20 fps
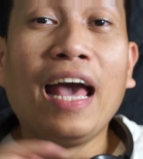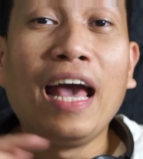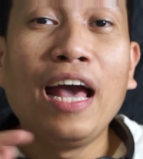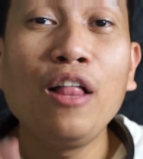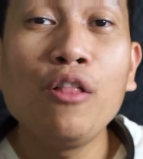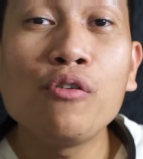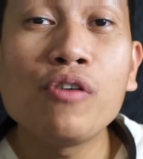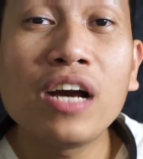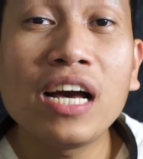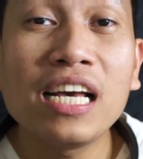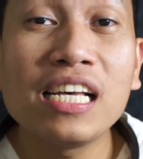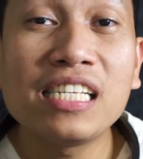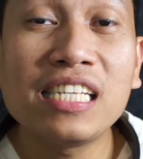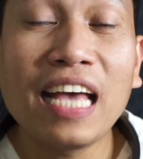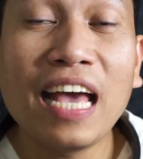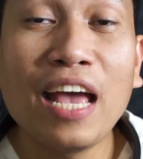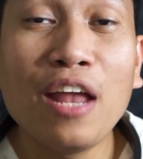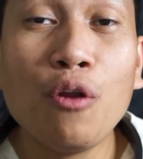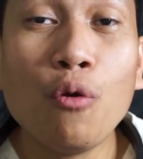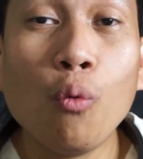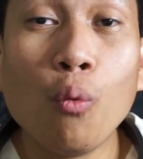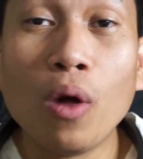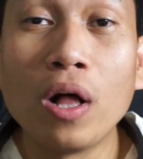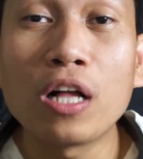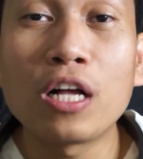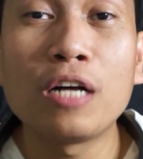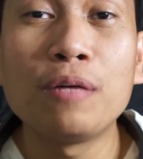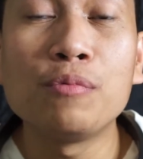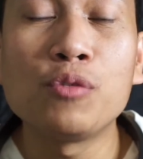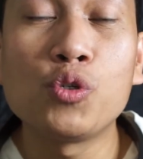Hello guys, and
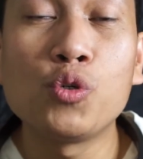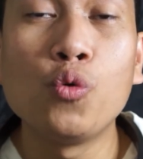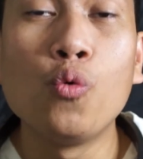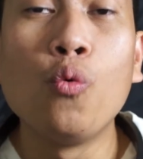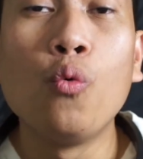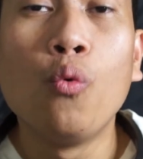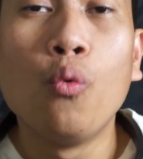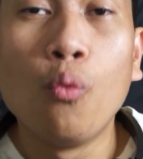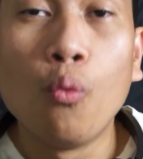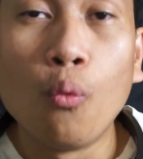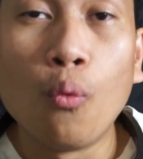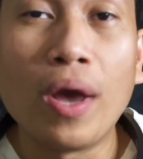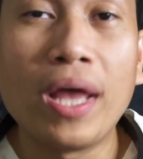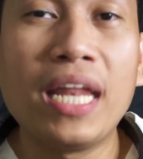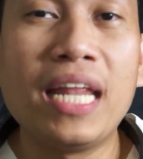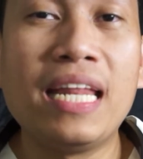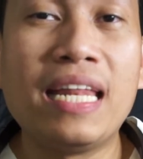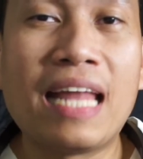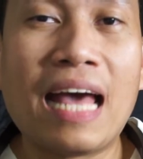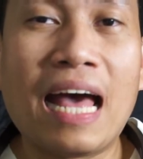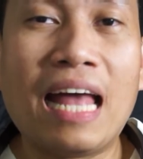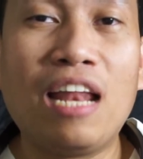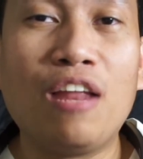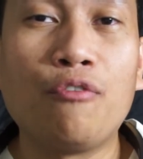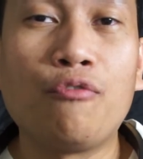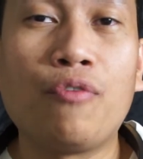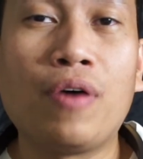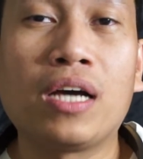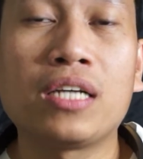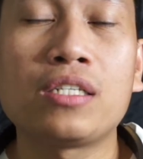welcome to When in
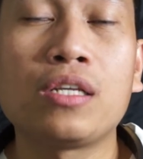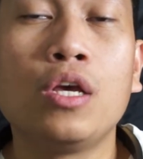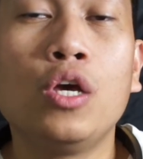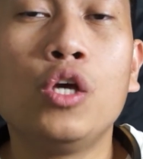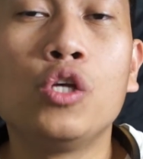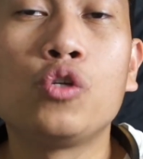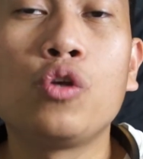Halifax.